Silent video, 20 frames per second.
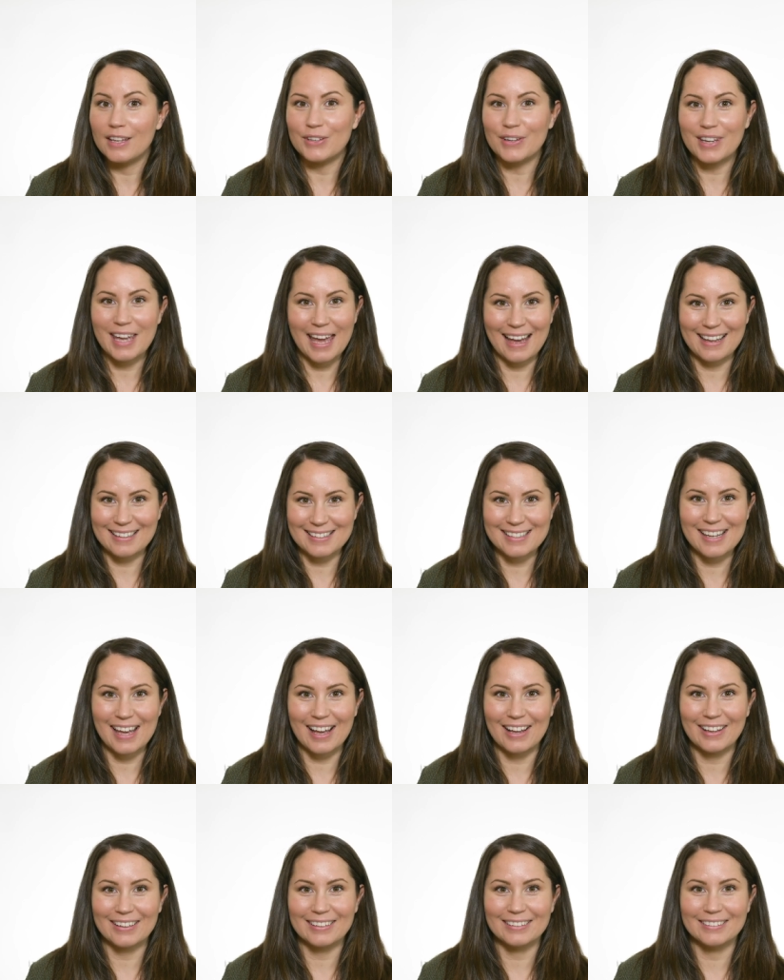you can't
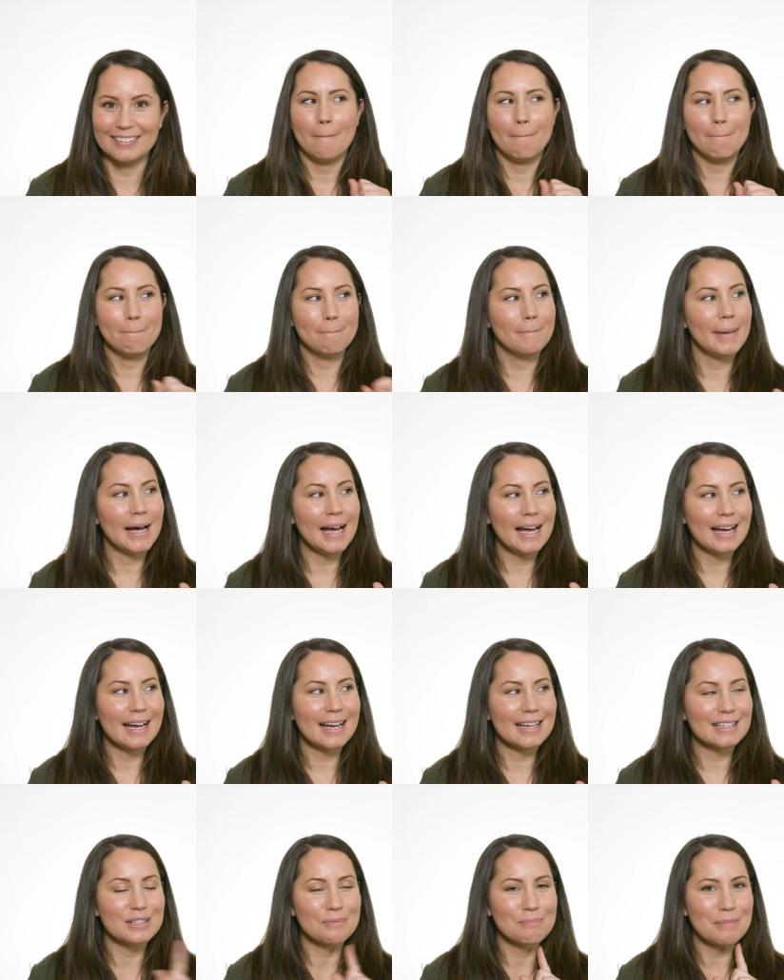tell.
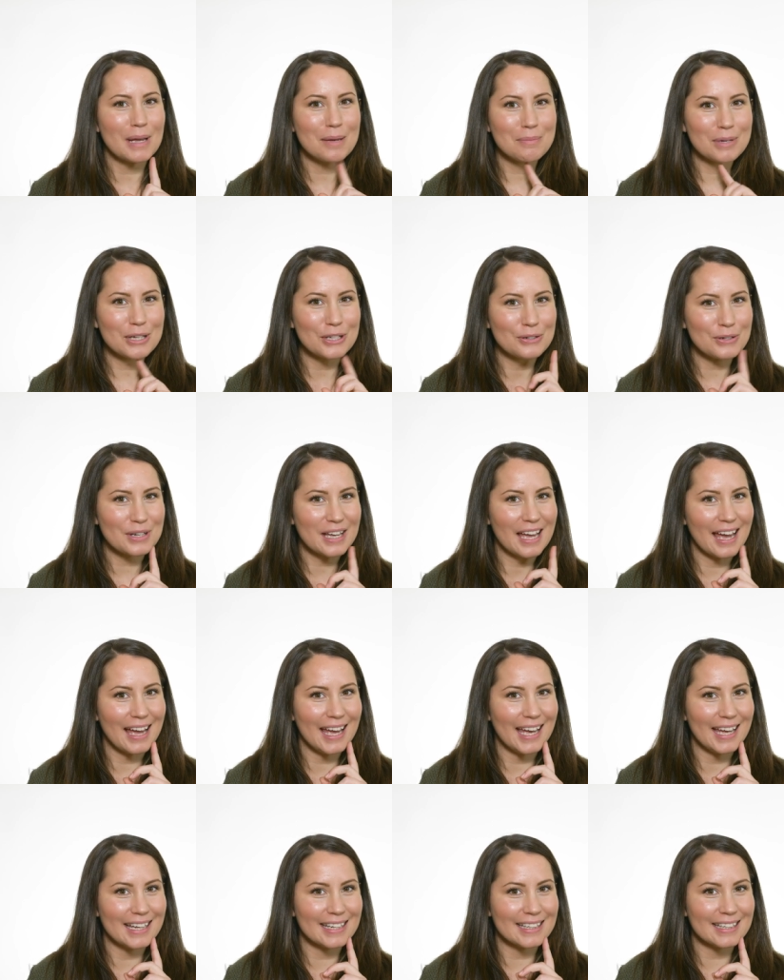But maybe you
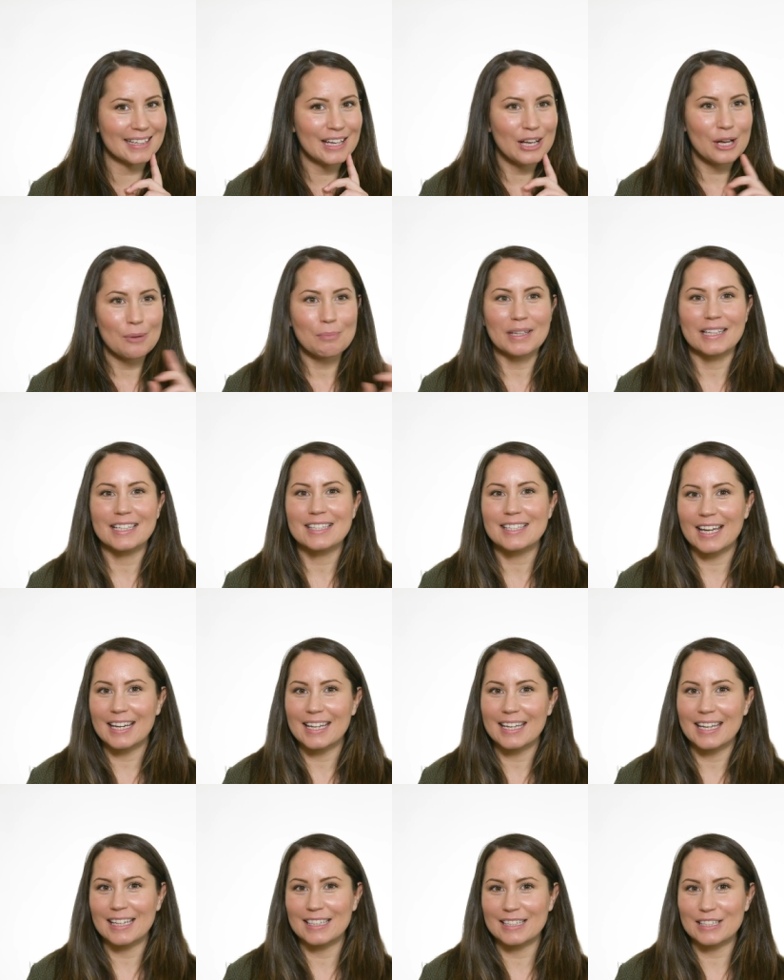can. But let's kind
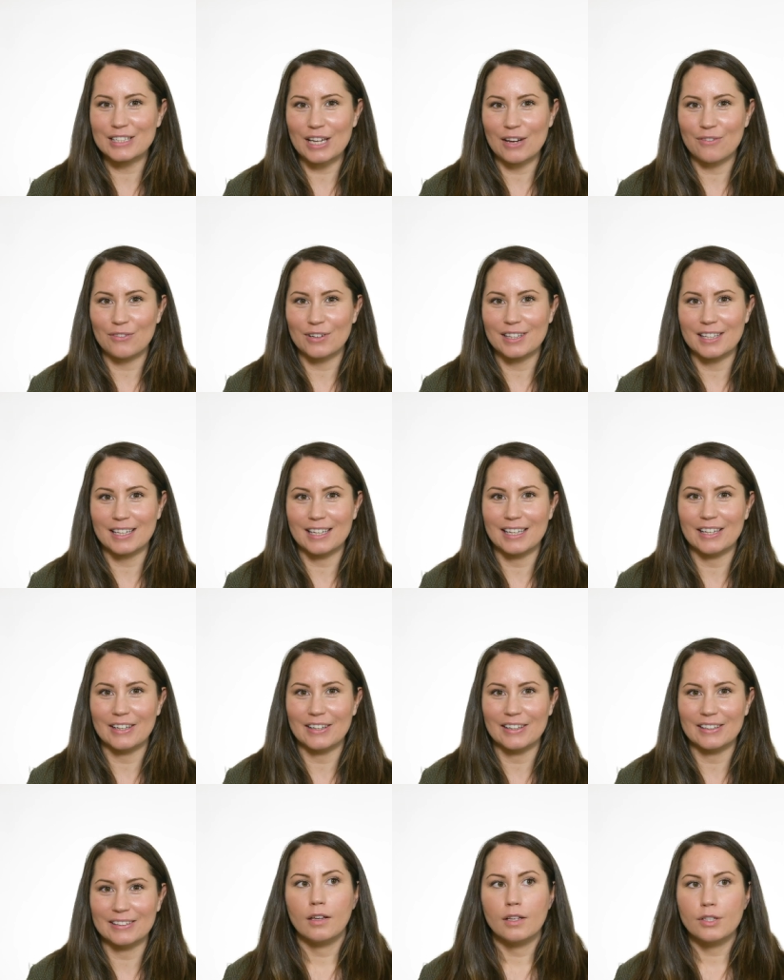of get into everything
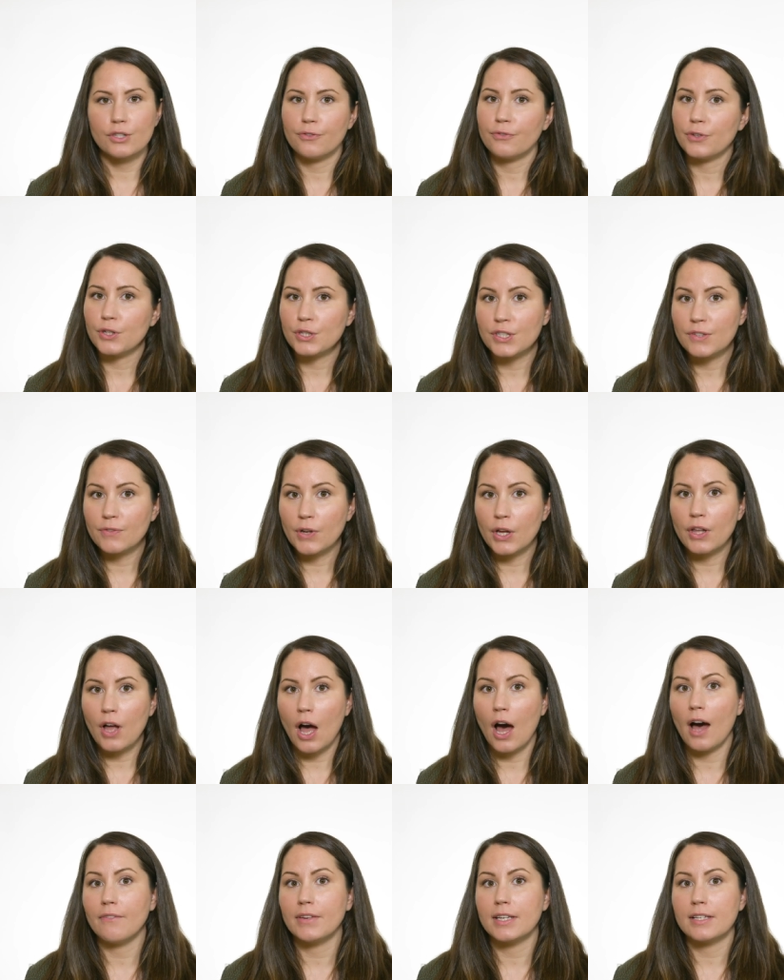here. So first of all,
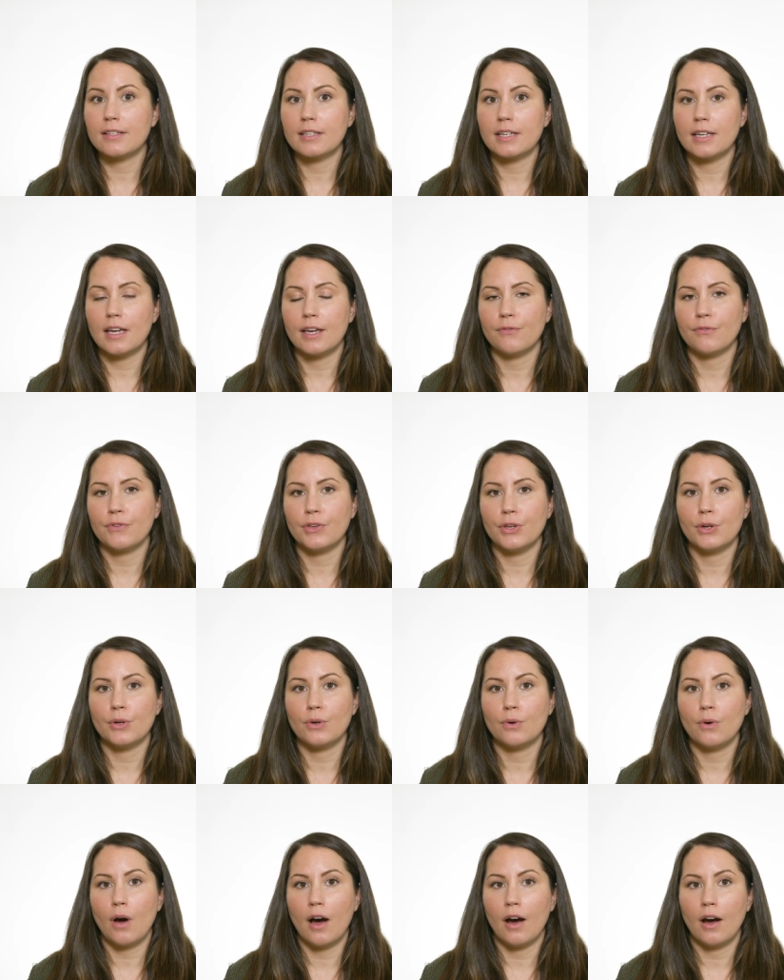obviously, if
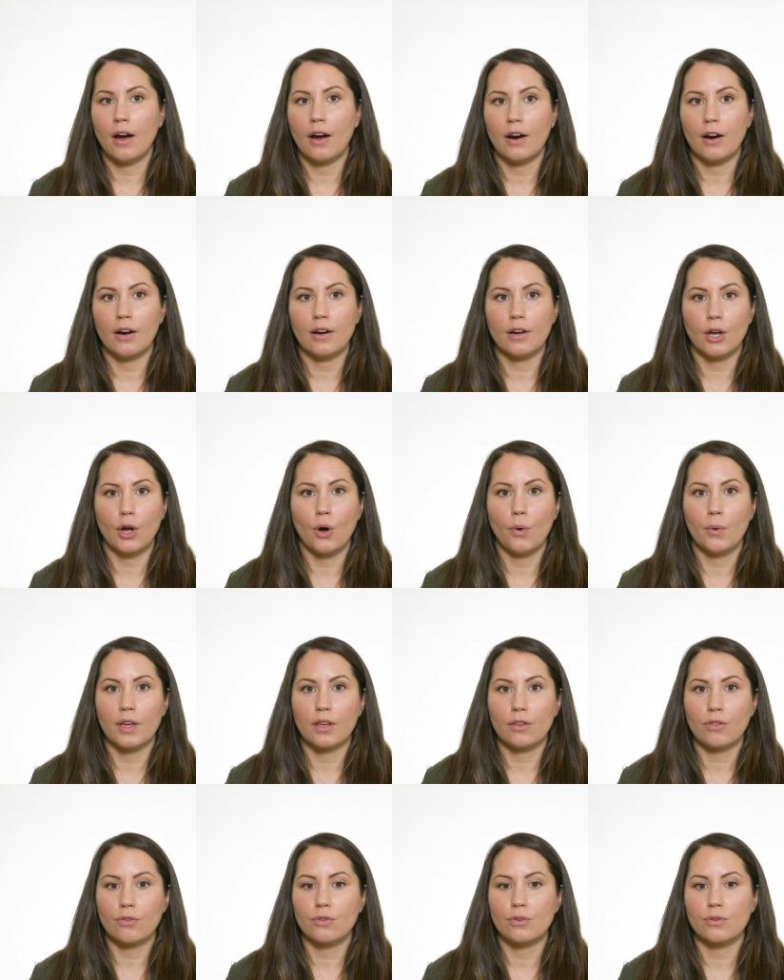you are
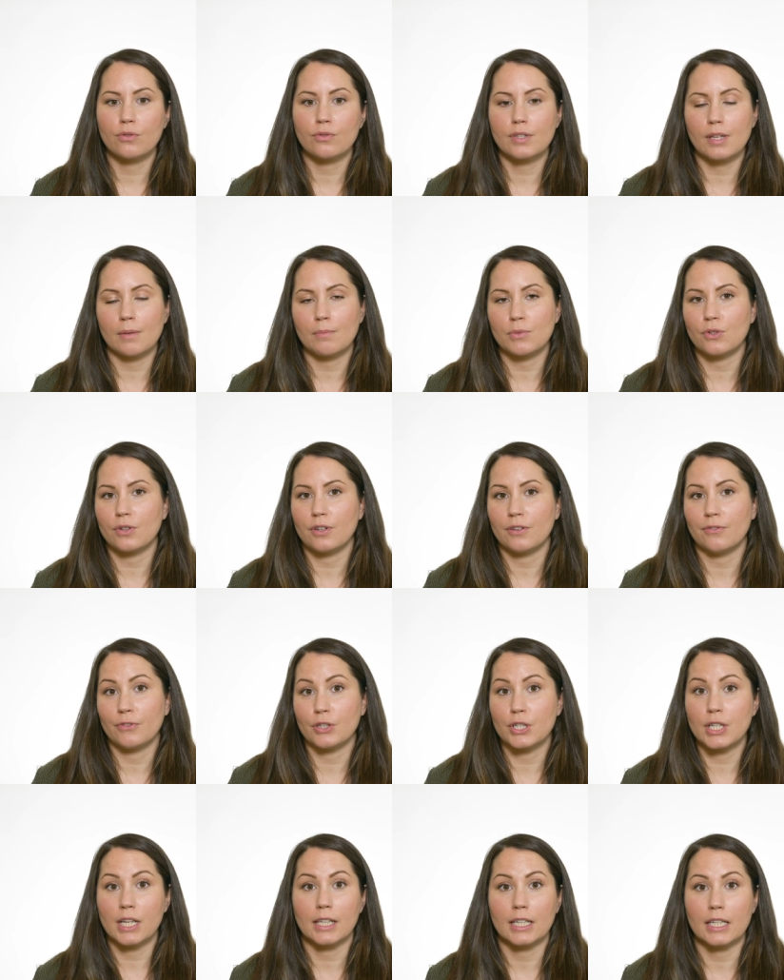going through some sort of
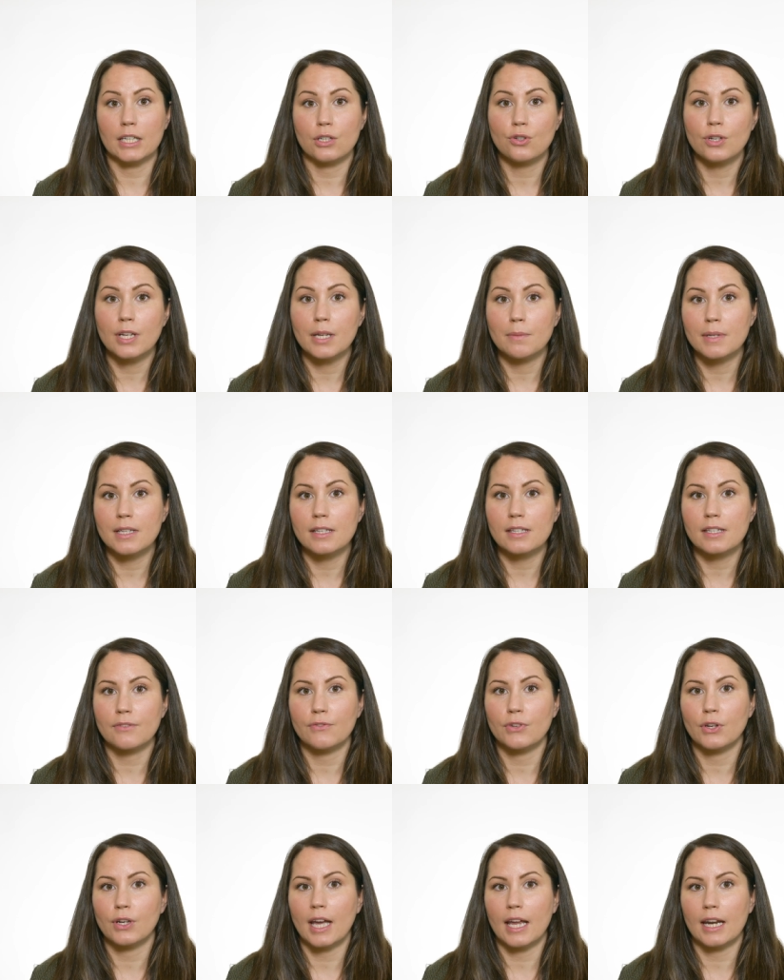fertility treatments,
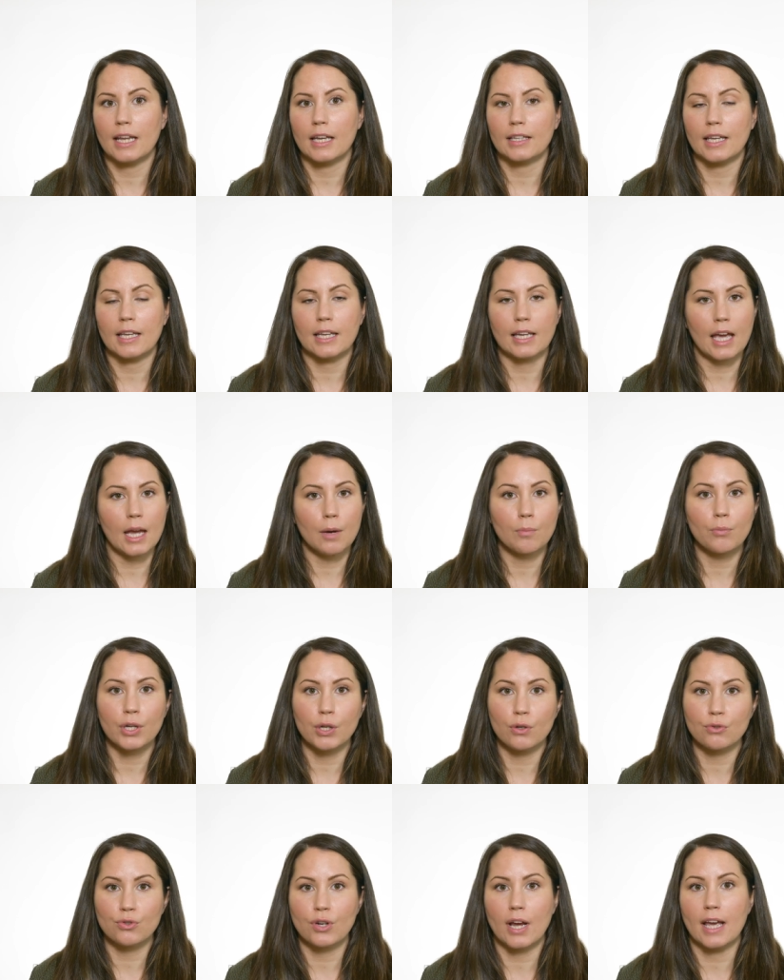if you're getting like an
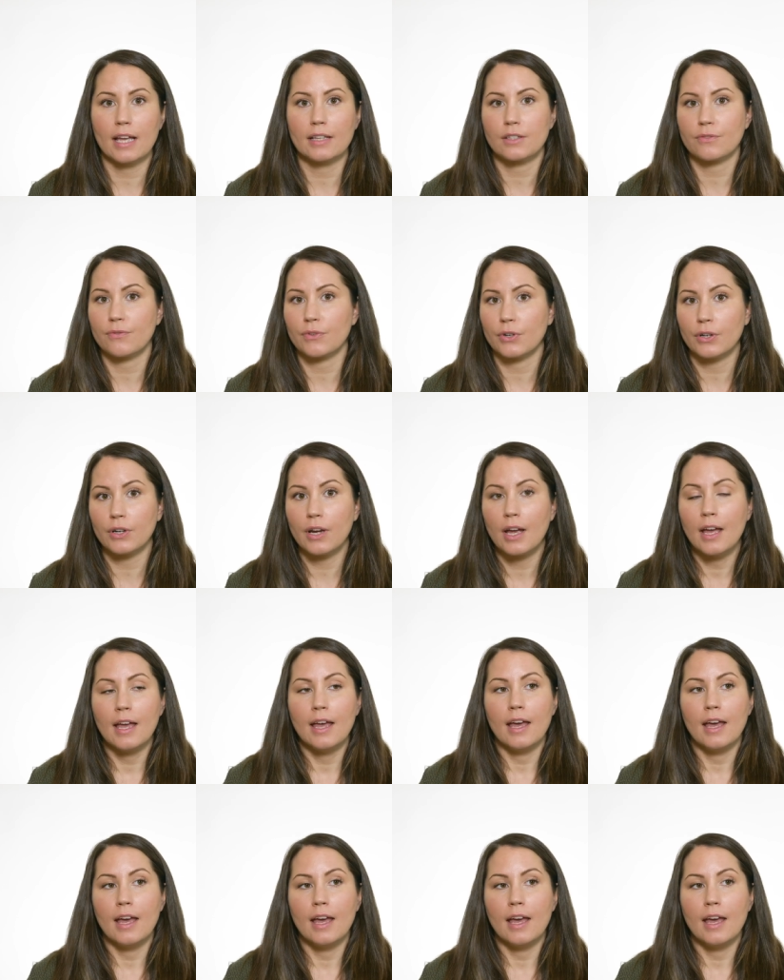embryo transfer,